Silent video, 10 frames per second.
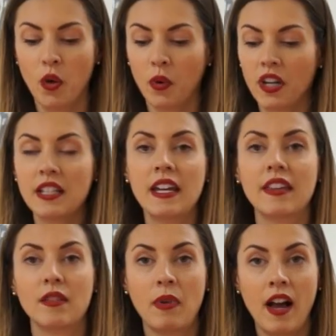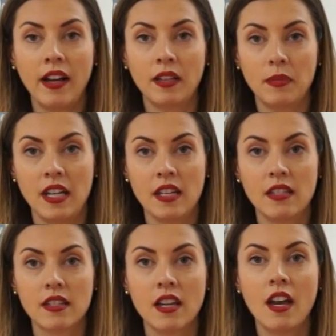We're going to take the pocket
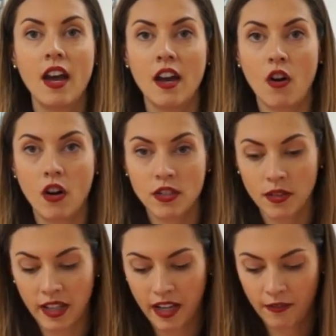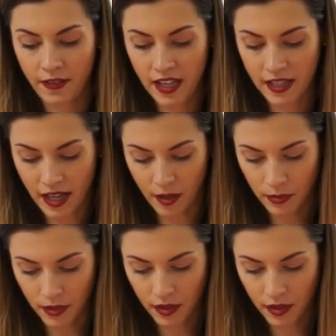piece and also lay it face up